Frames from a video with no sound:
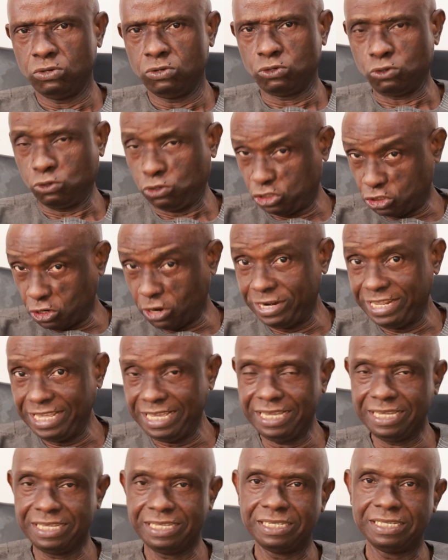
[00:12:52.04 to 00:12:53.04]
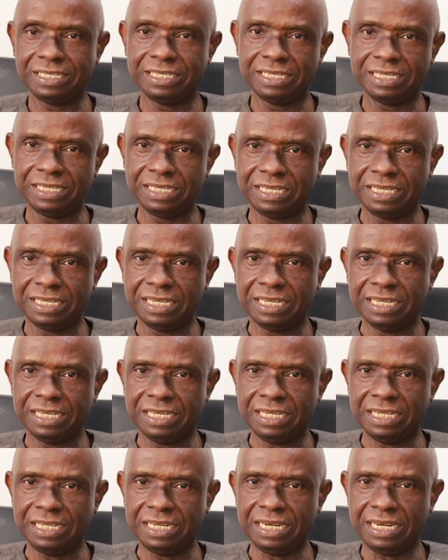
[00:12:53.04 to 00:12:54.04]
to study.
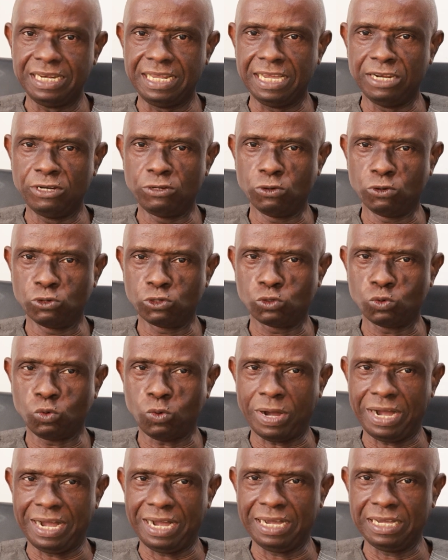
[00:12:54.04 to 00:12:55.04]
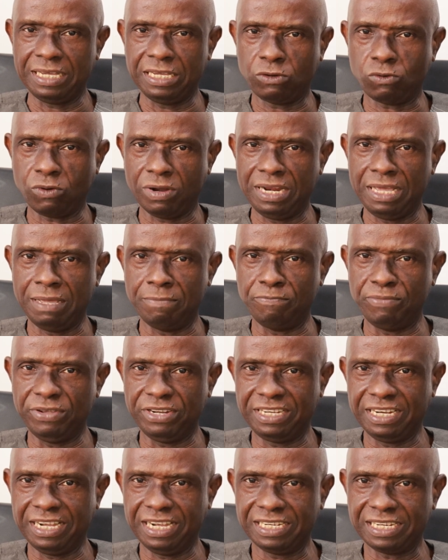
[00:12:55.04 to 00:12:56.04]
Then those who are equally in
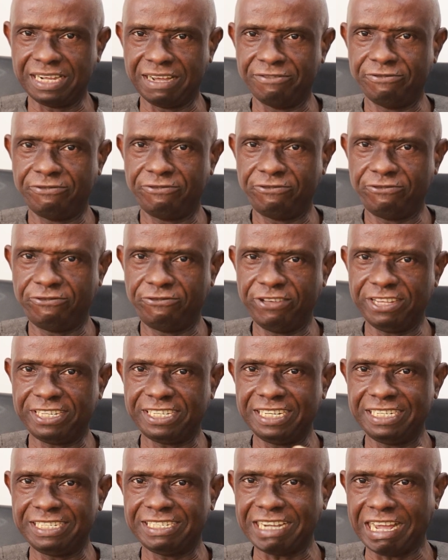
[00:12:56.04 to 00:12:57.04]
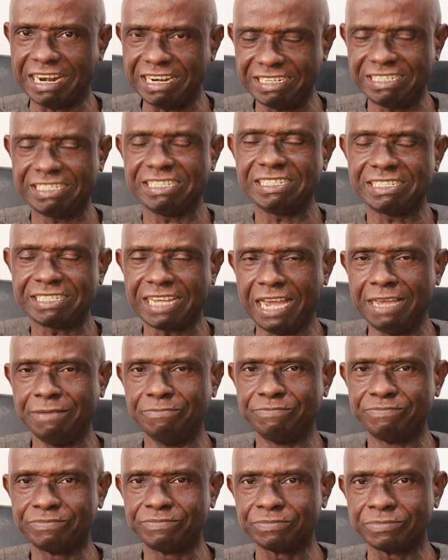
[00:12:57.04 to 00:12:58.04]
business and facing challenging
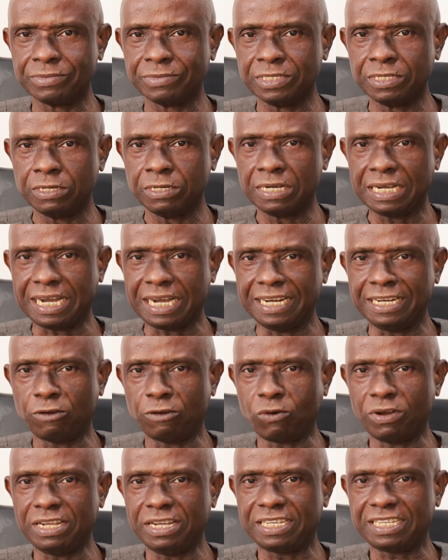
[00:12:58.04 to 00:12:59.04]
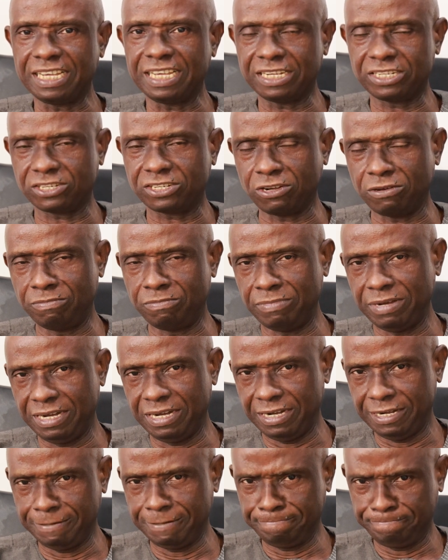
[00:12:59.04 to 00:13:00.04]
times can equally take some
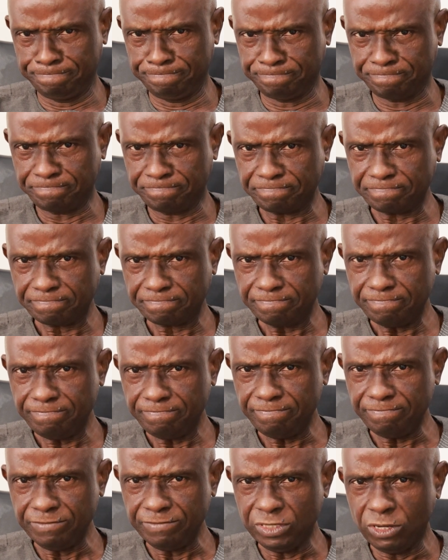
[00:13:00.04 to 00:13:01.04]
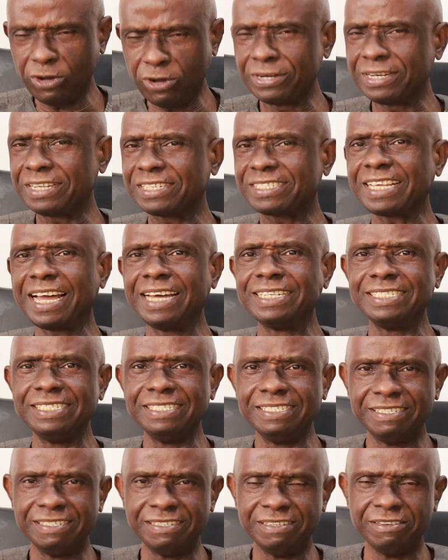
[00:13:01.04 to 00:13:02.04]

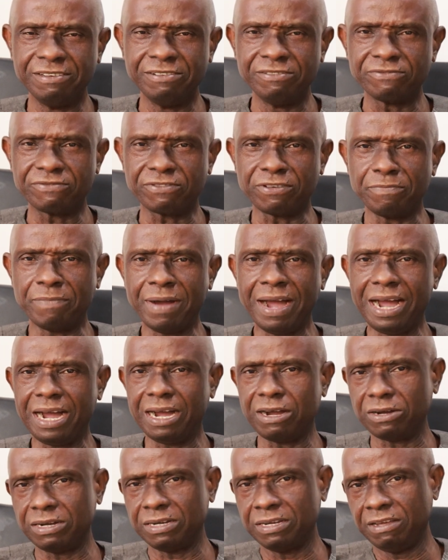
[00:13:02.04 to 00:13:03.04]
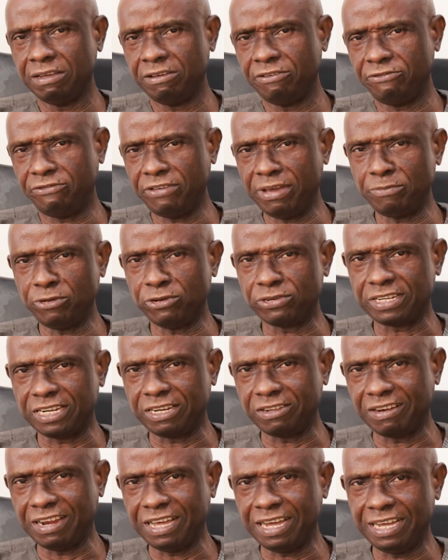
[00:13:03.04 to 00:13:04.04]
understanding from how Femi
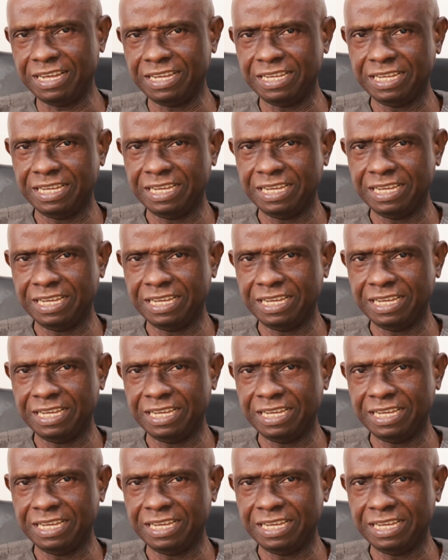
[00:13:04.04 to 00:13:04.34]
Otedola